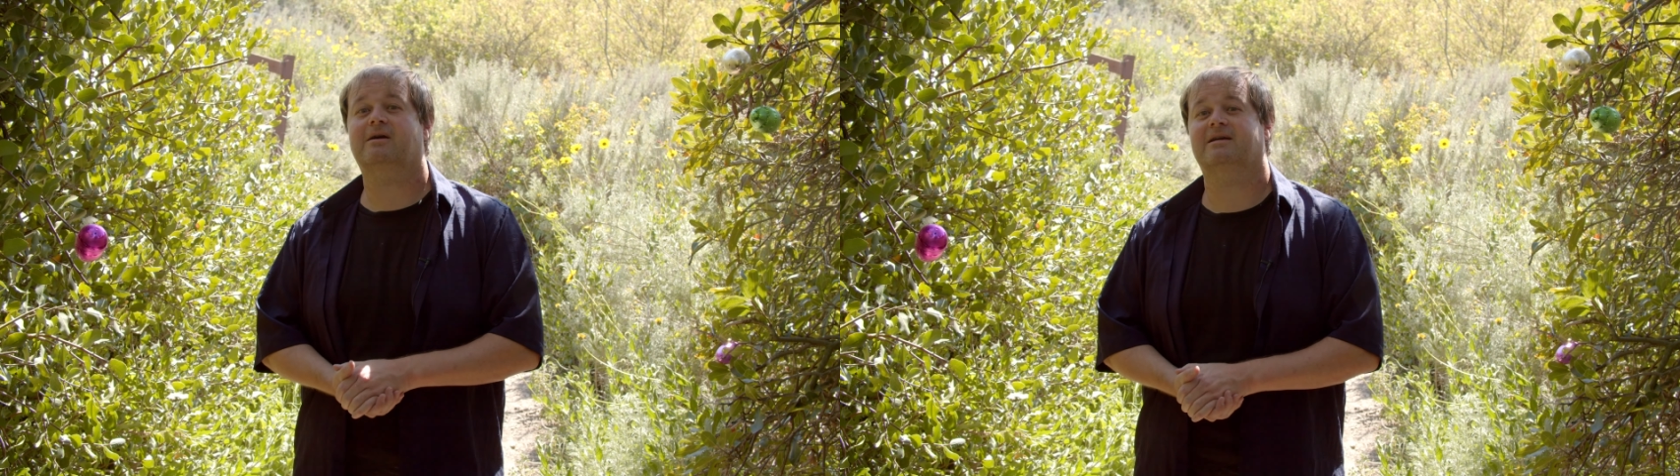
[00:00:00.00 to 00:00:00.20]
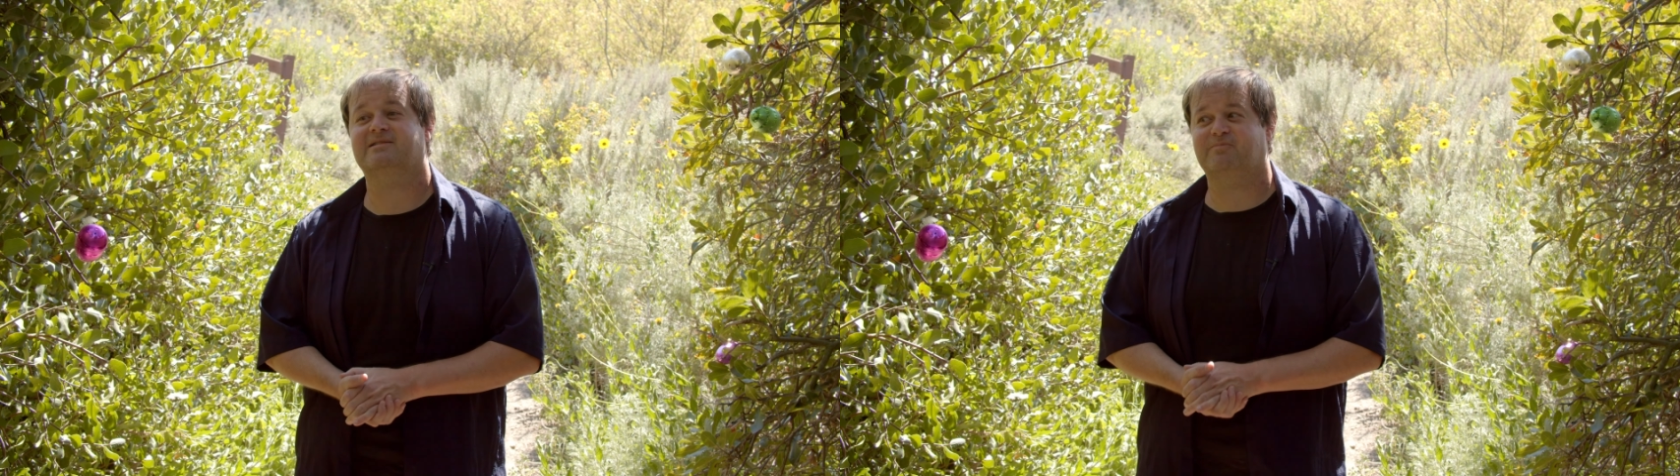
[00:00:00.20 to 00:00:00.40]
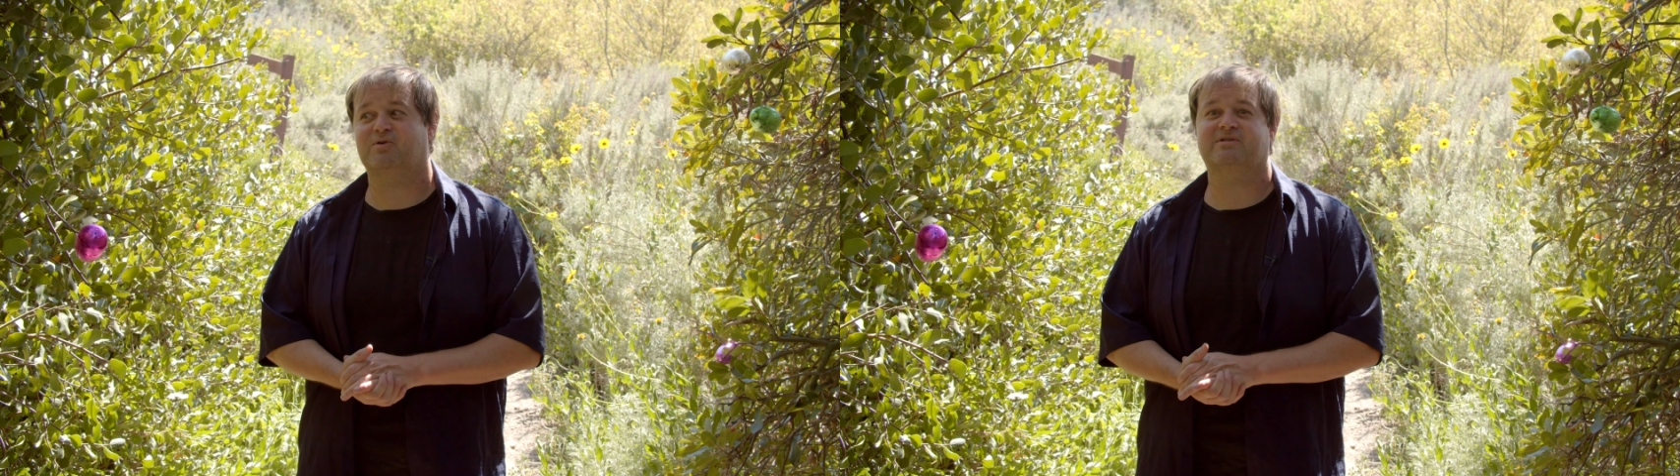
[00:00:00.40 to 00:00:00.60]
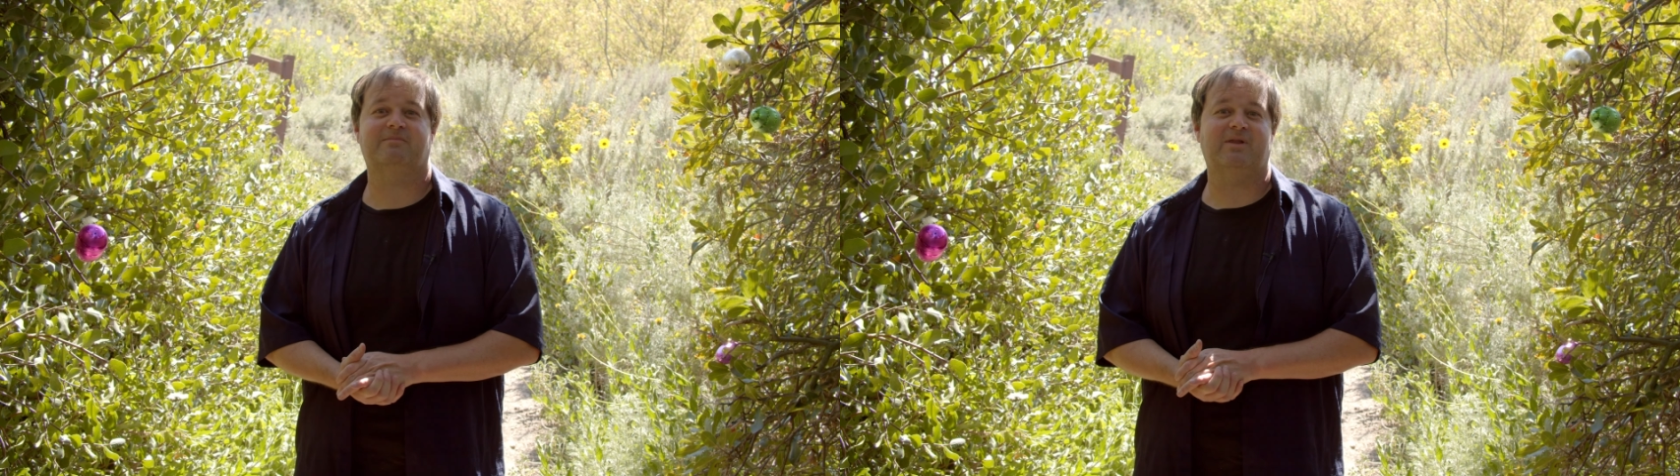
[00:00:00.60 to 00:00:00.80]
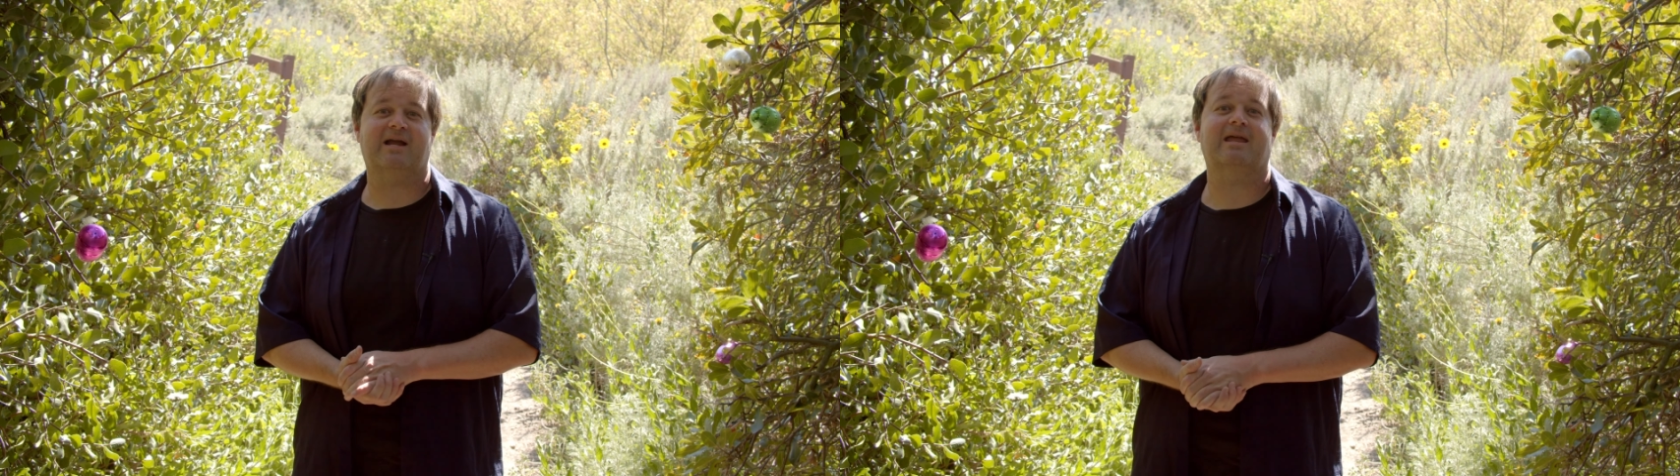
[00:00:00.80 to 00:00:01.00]
I suppose I'm
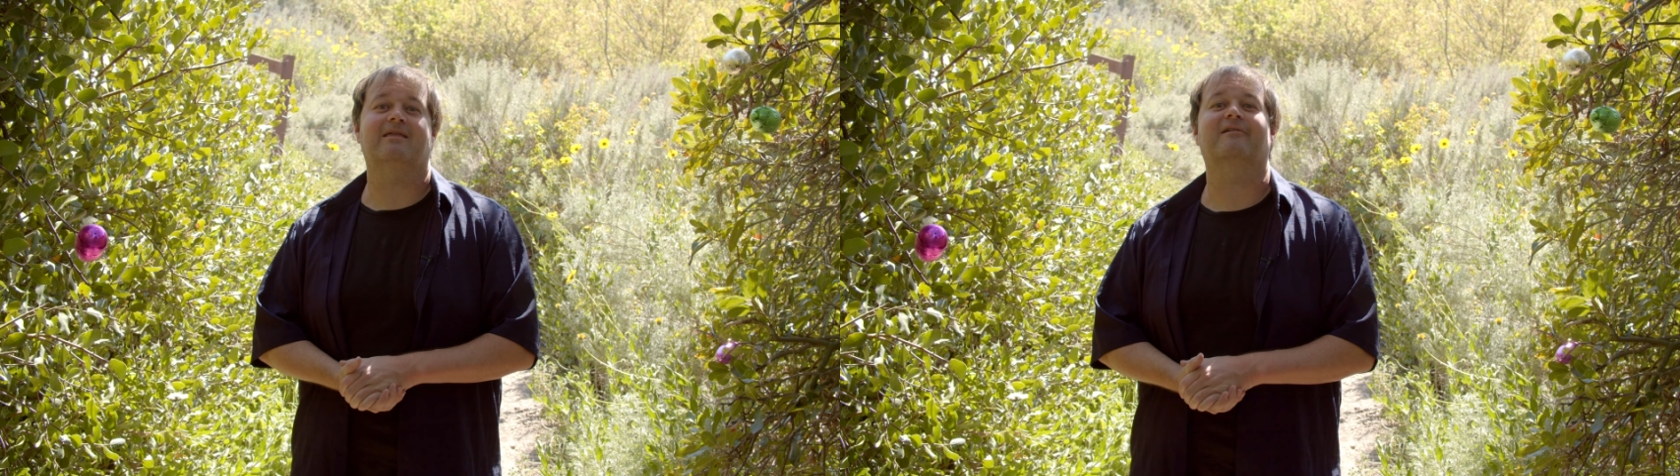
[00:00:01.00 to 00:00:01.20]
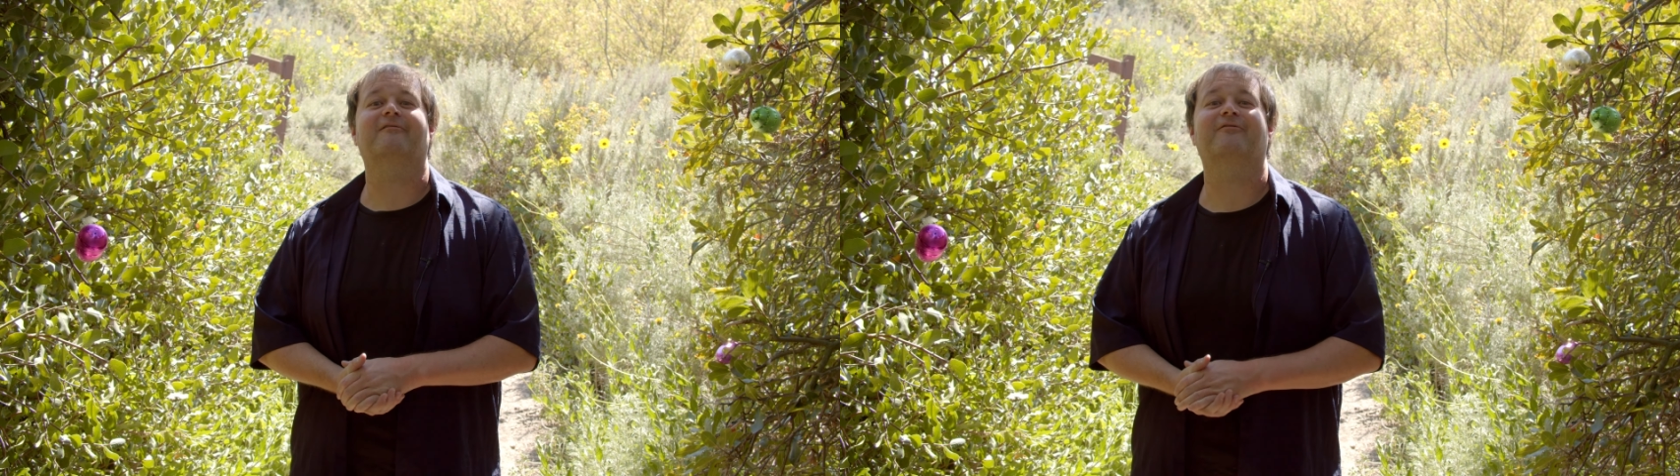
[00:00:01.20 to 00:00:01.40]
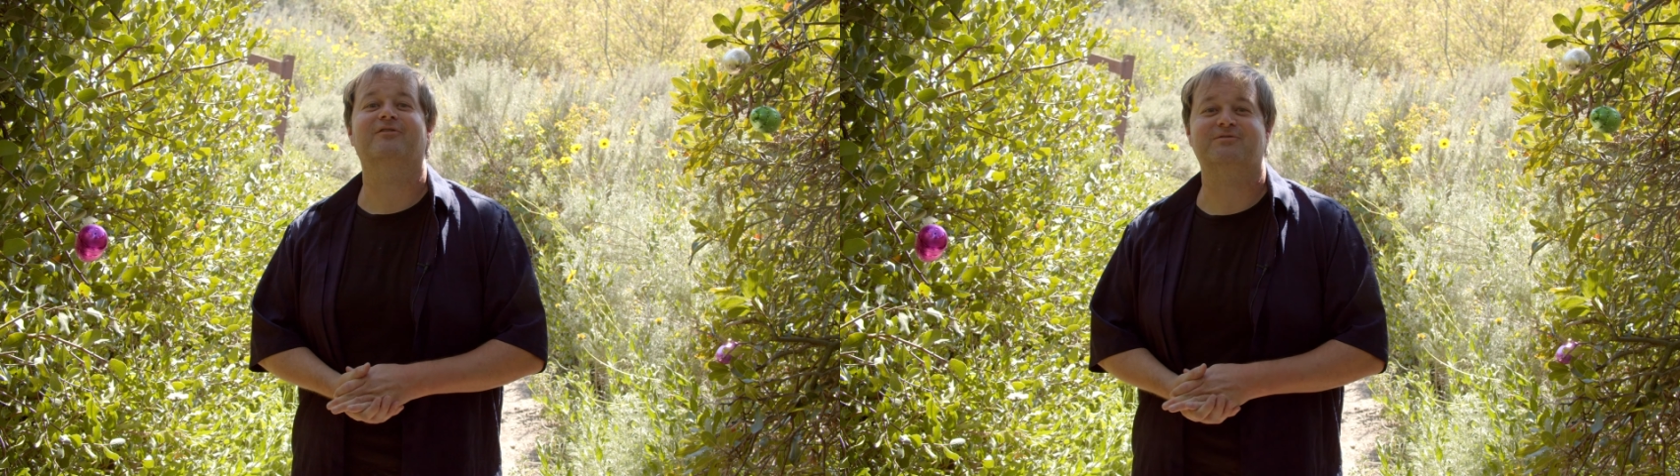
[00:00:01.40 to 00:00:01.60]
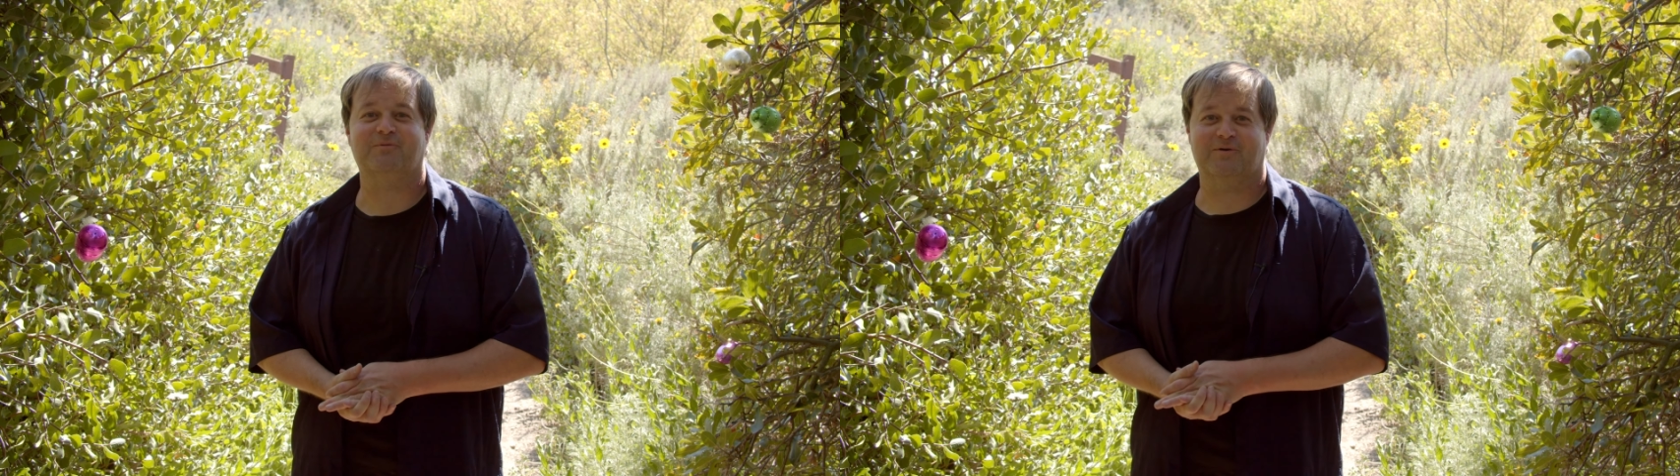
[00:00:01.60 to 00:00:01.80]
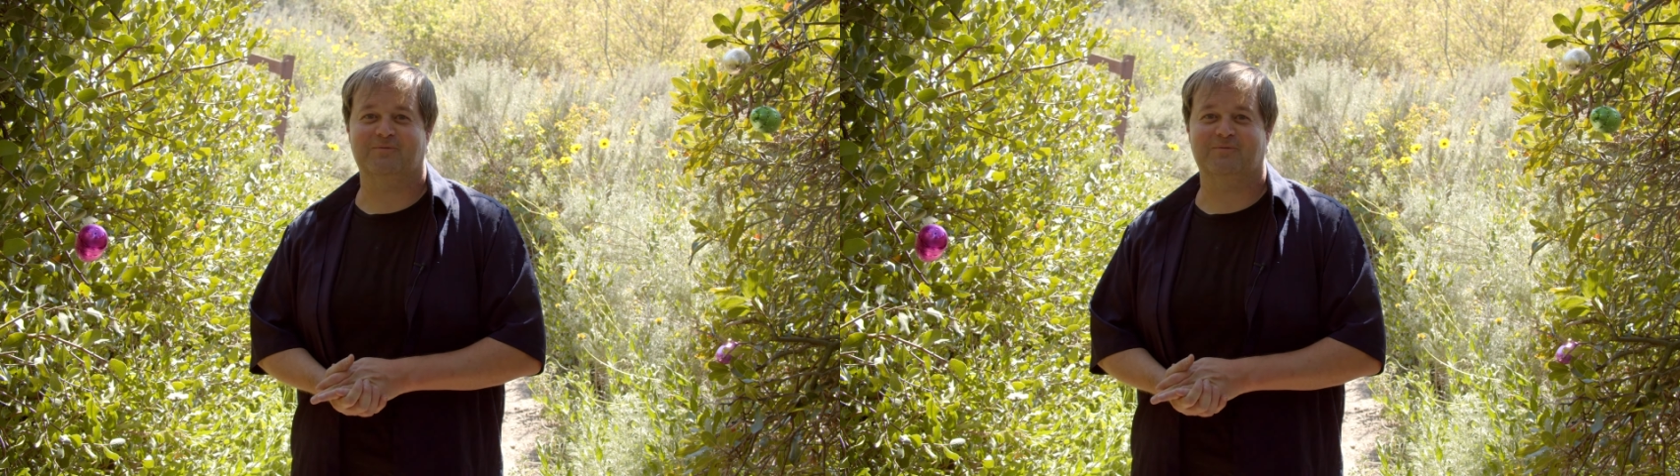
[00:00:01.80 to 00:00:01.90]
lucky that her first word